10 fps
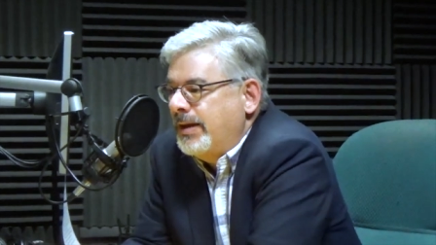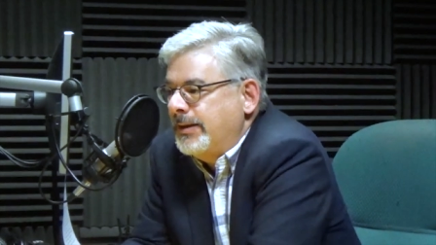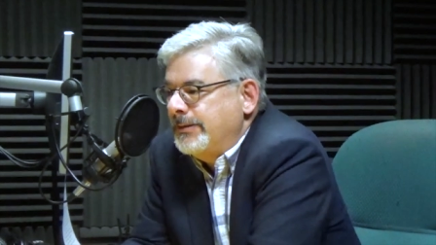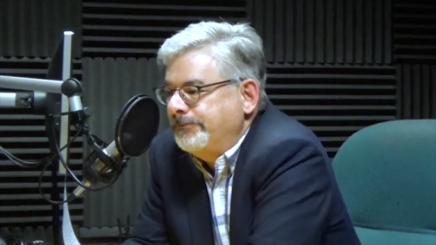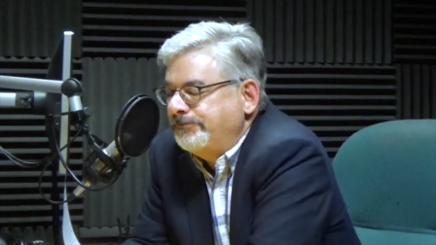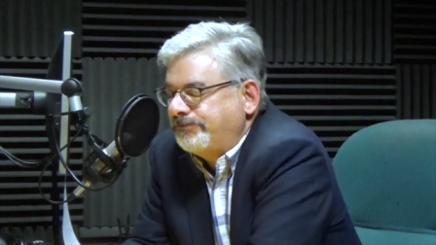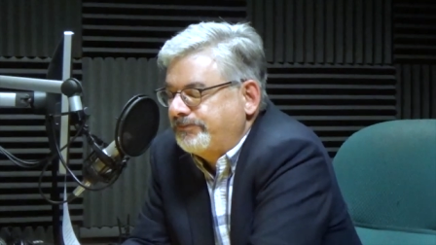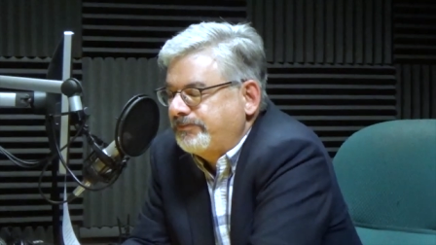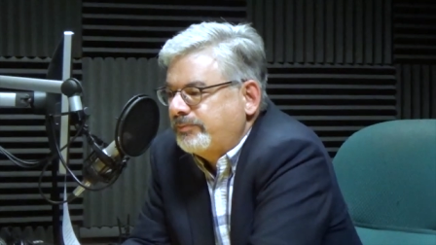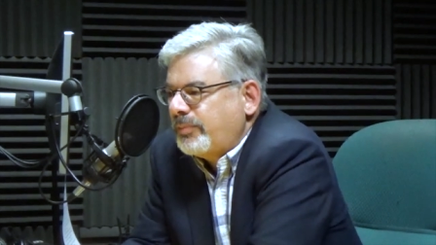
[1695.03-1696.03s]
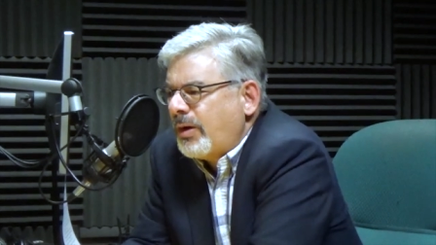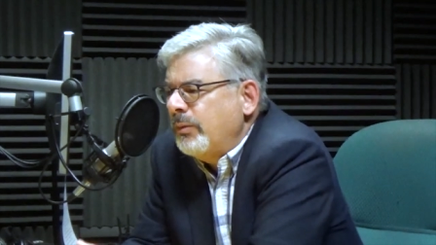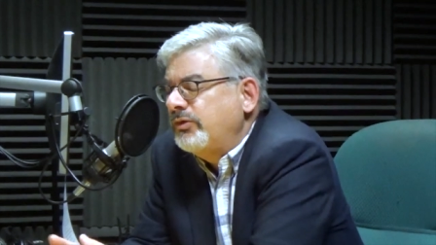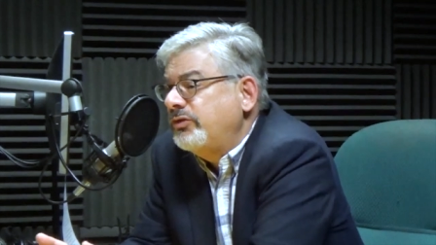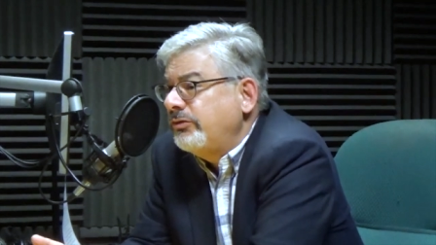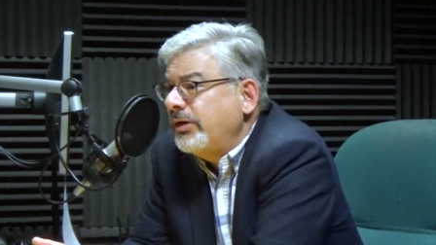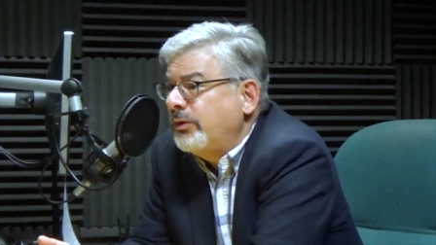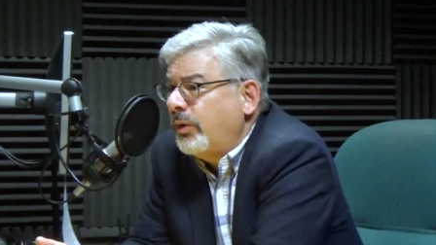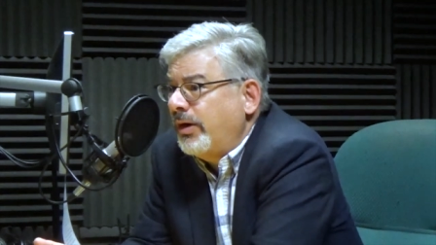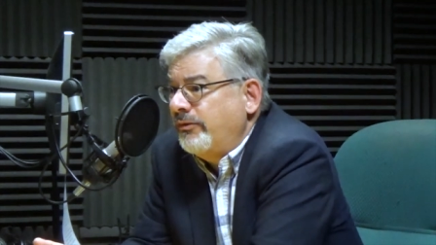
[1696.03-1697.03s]
Mm-hmm. Um, which is really
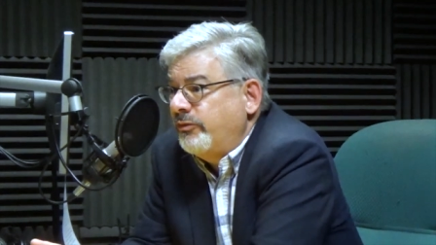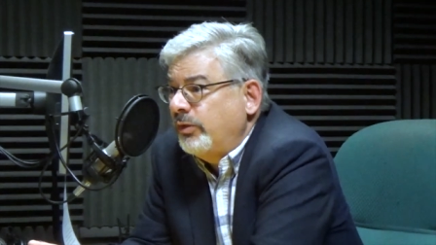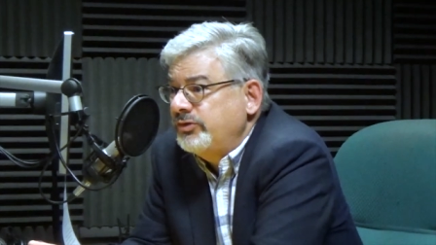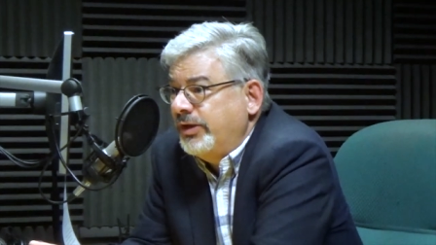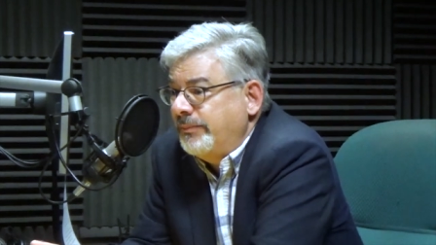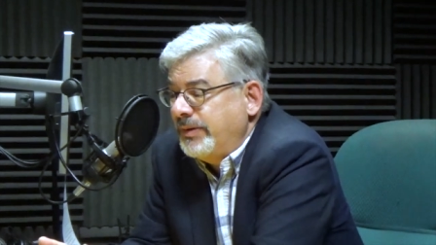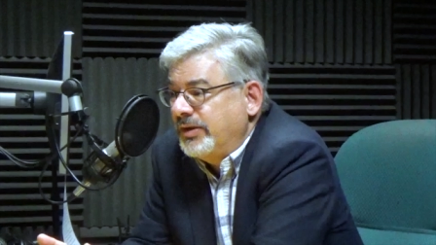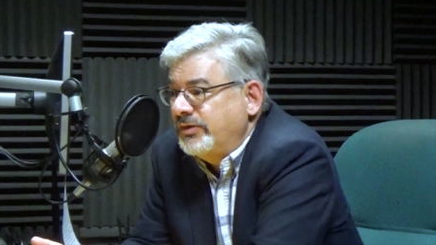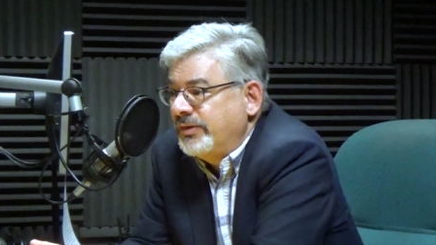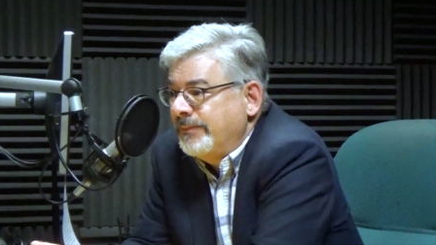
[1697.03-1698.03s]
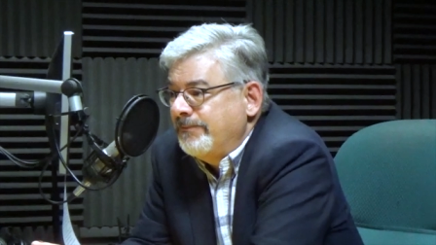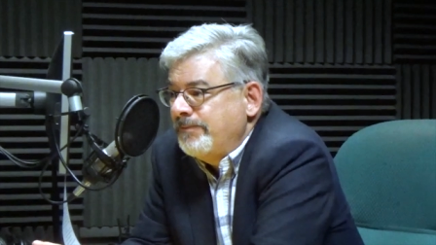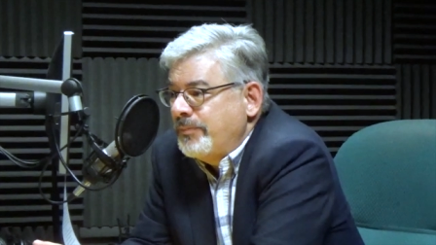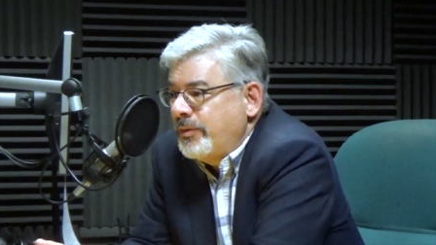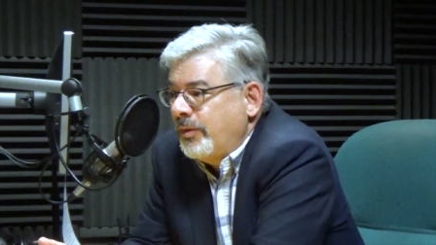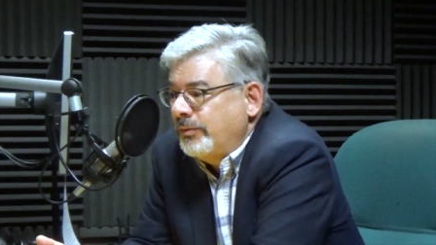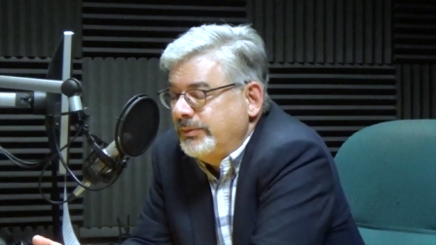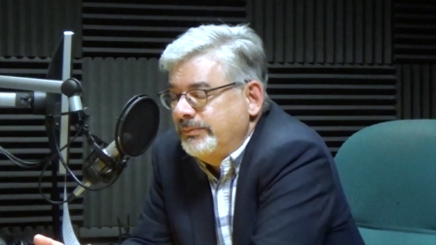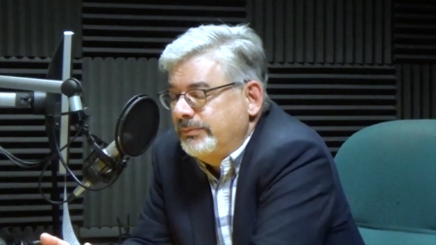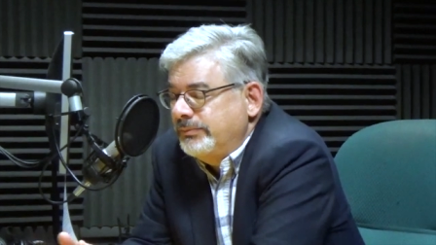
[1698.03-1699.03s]
quite unfortunate because, you know,
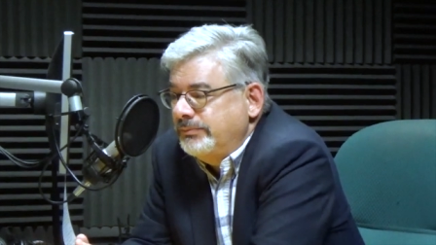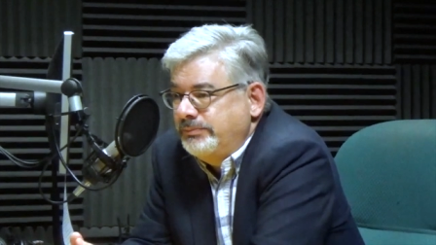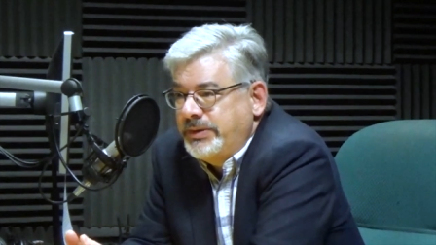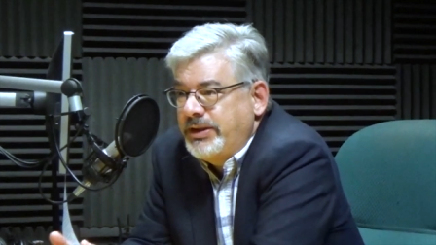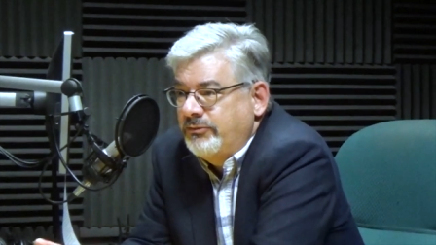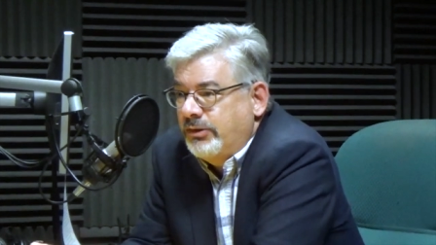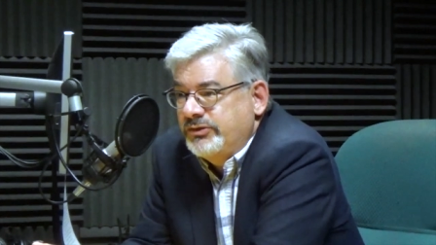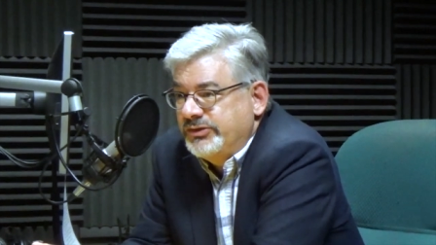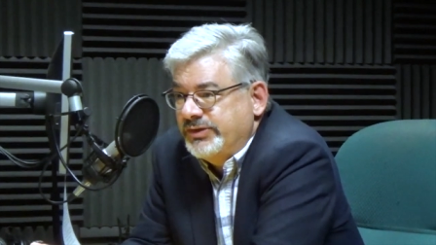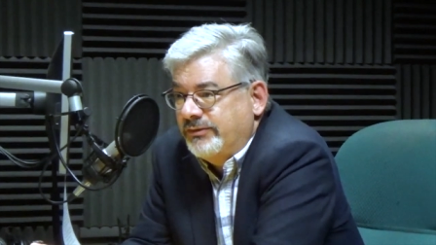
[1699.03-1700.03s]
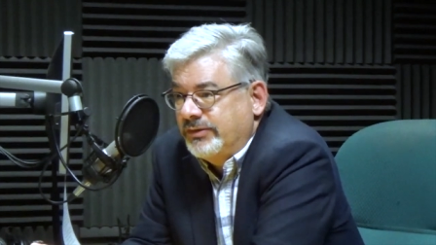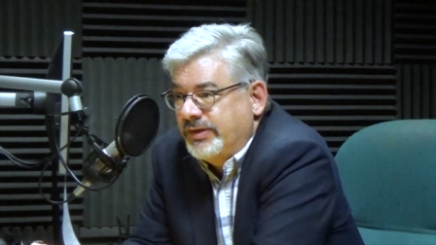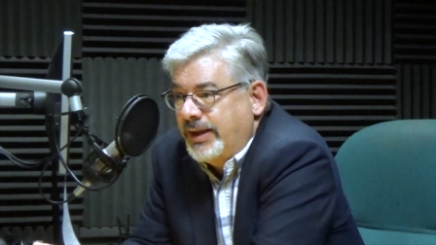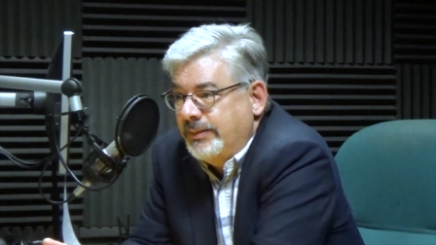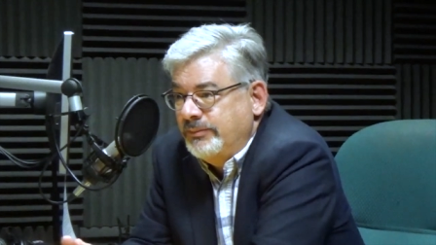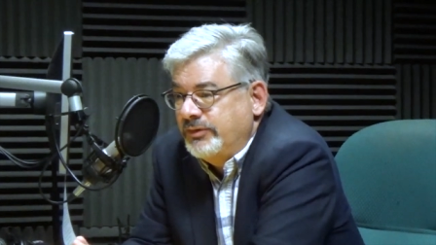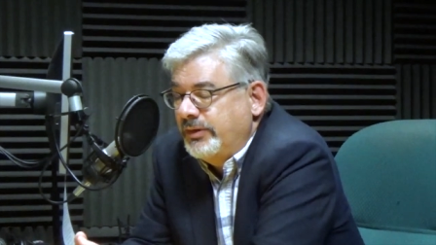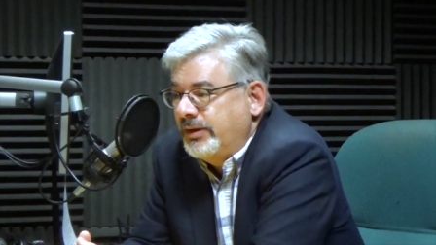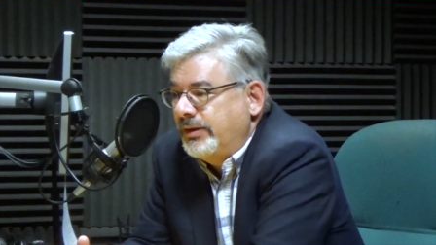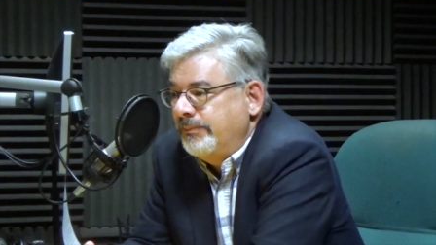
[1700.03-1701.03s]
being in Russia several times,
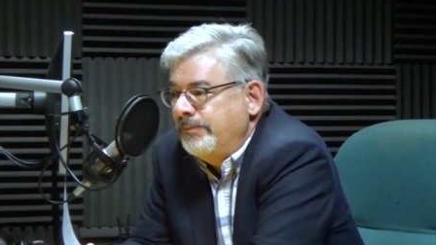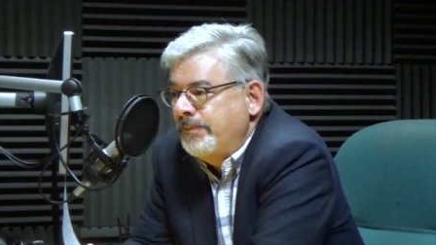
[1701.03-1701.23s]
um, mm-hmm.